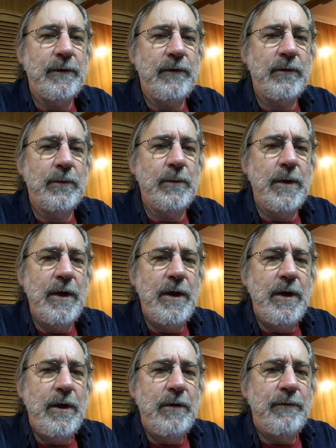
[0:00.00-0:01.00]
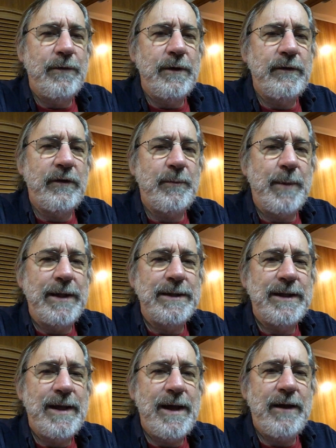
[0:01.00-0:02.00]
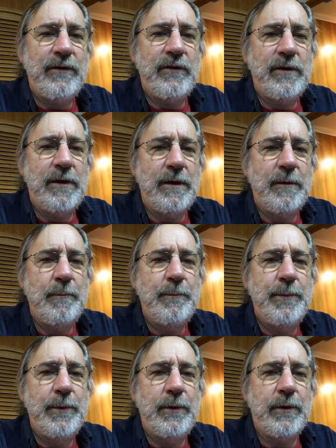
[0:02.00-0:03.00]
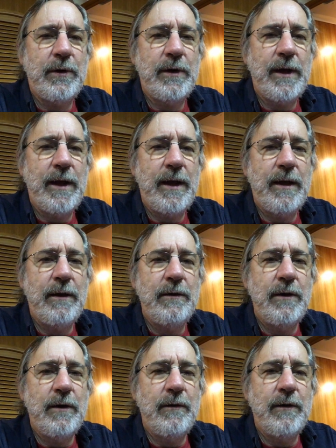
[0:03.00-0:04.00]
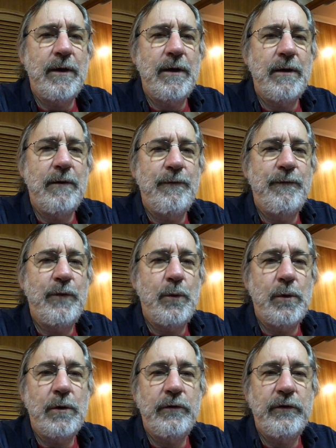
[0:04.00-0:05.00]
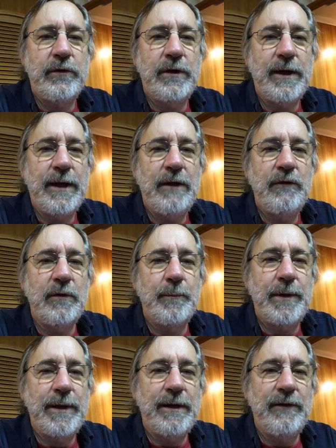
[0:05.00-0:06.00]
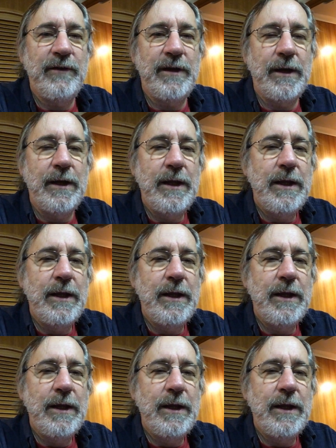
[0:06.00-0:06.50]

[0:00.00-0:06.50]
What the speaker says: So, for instance, my last book had 4 Stirling engine plans in it.